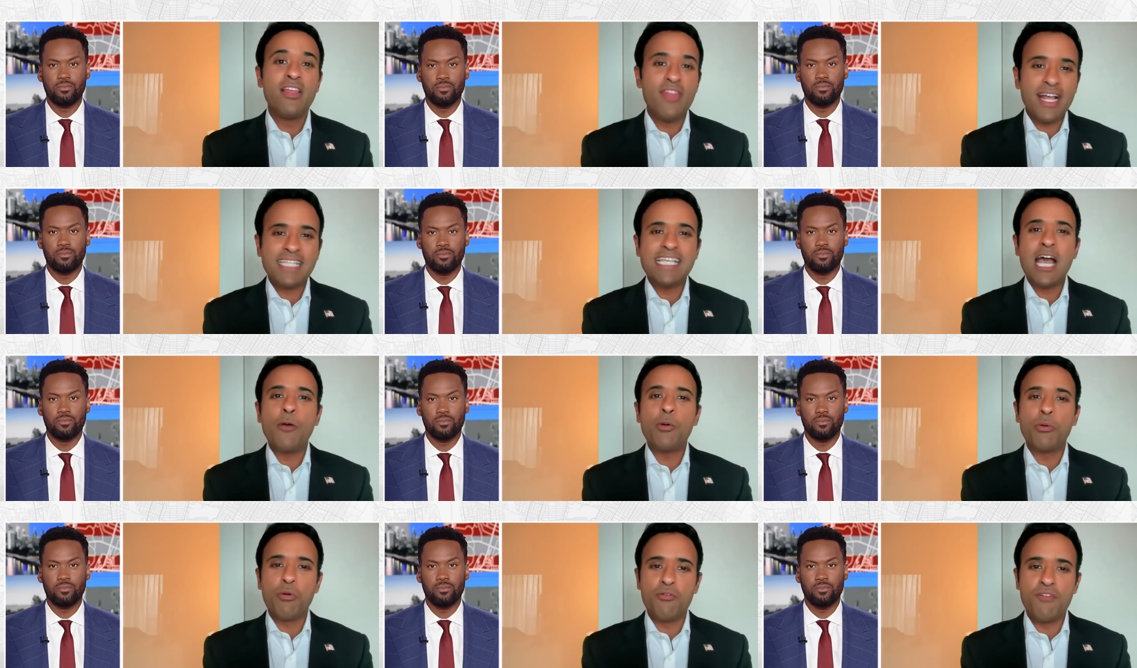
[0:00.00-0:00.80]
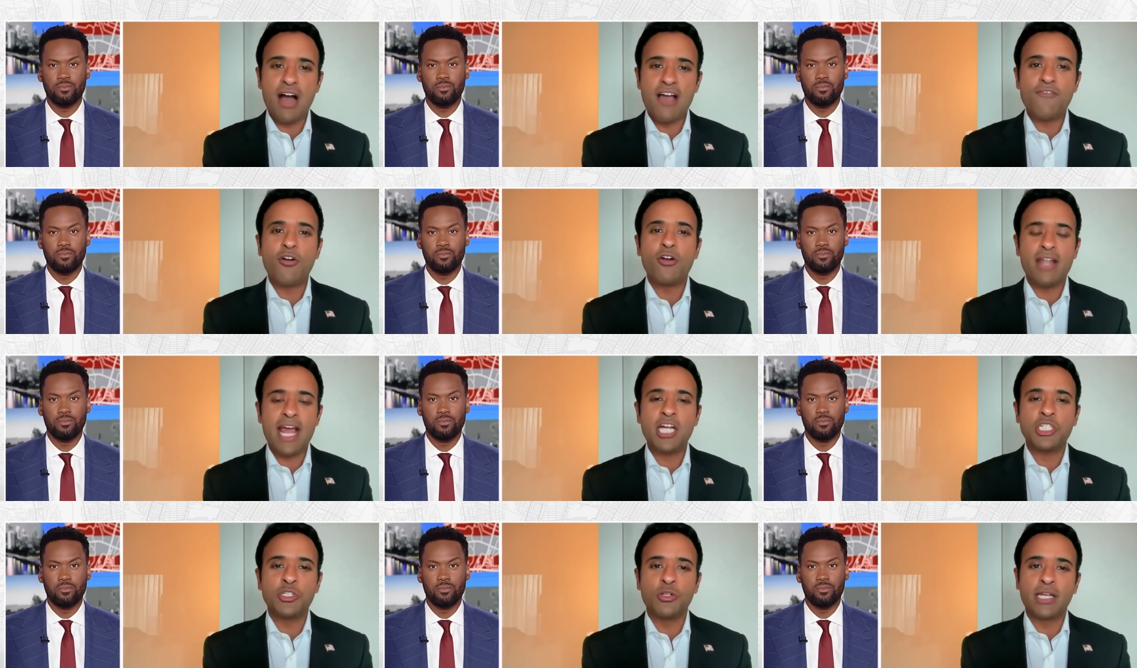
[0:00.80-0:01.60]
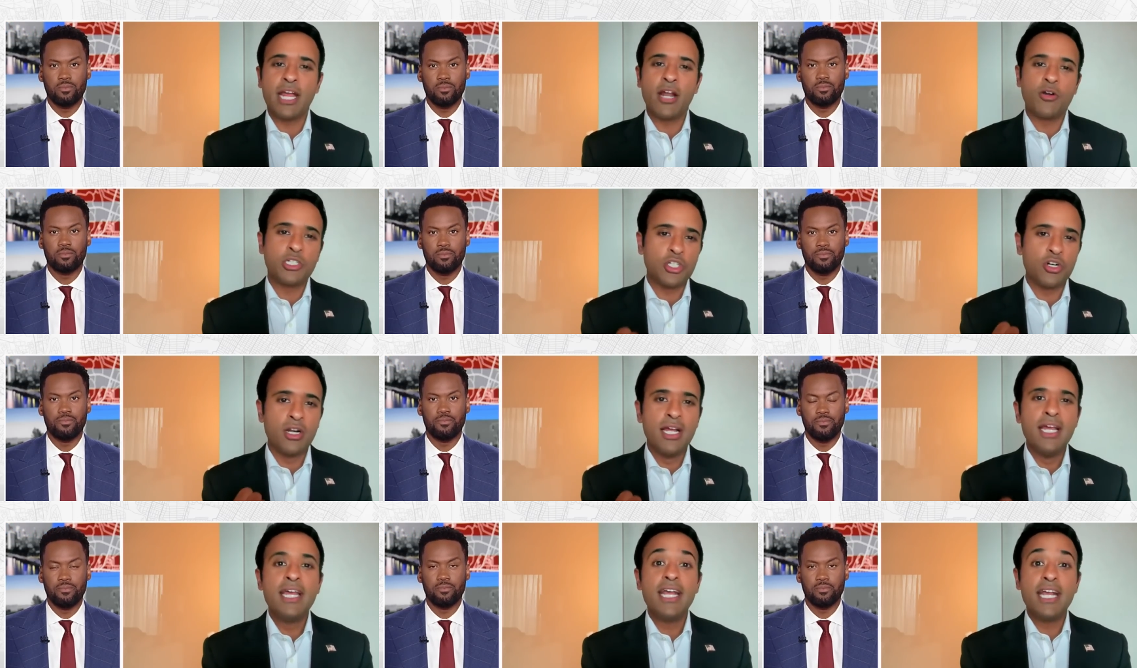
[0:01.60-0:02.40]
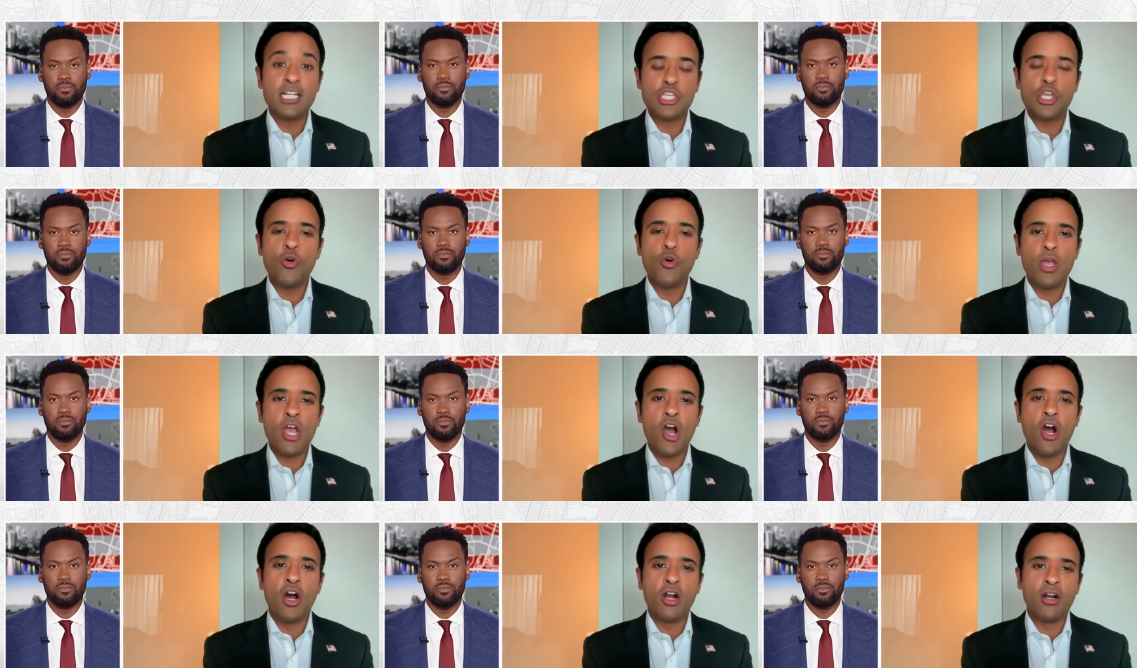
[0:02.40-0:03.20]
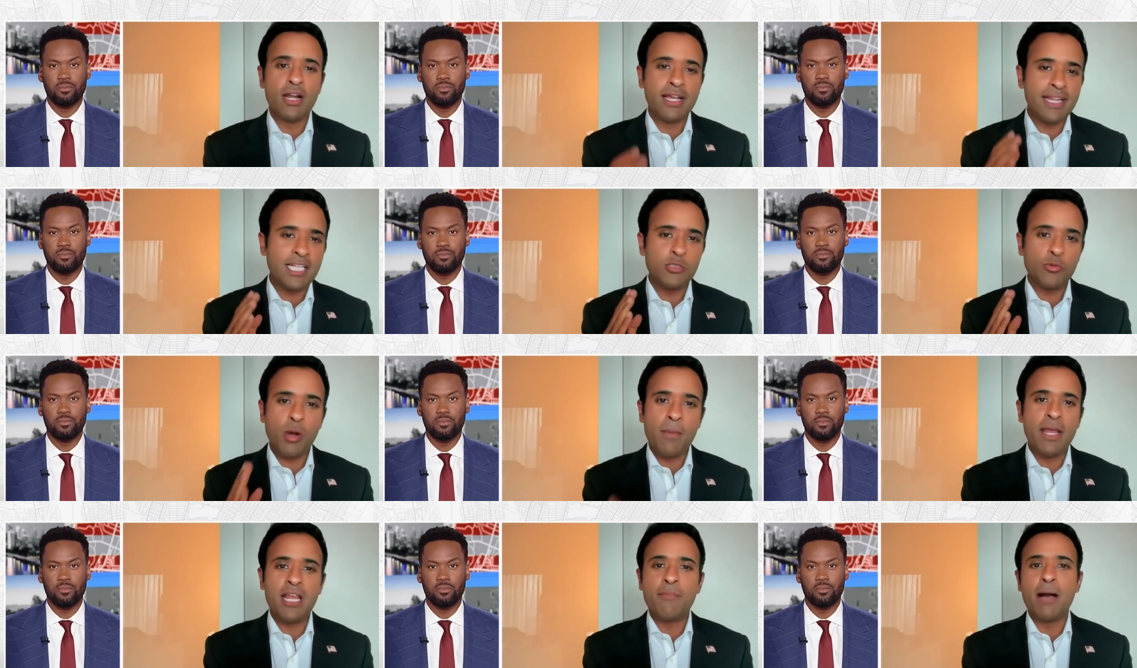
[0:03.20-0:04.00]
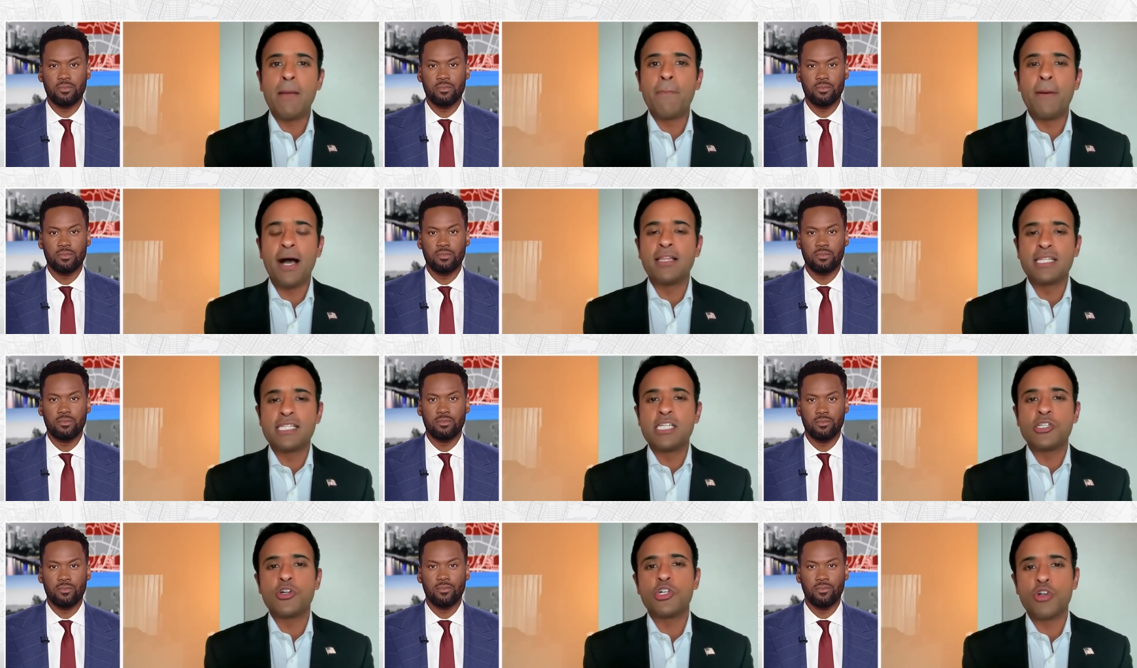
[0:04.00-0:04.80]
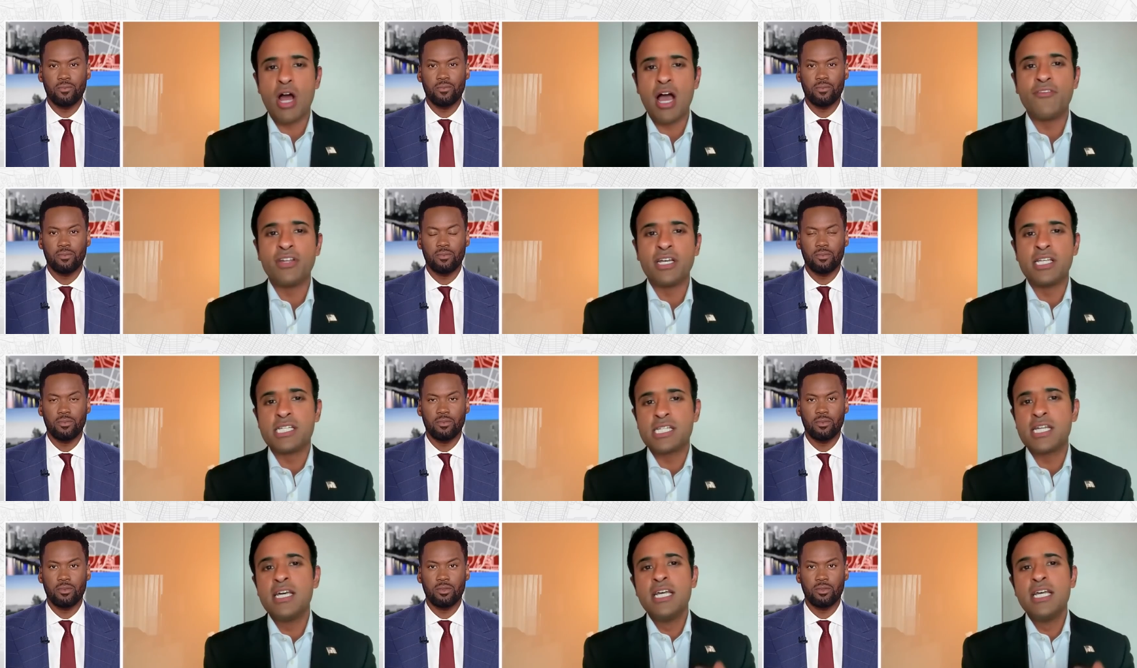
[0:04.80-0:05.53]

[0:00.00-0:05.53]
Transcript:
Speaker 1: That's how we revive our national character it's who we are, and that's why many of my policies are driving us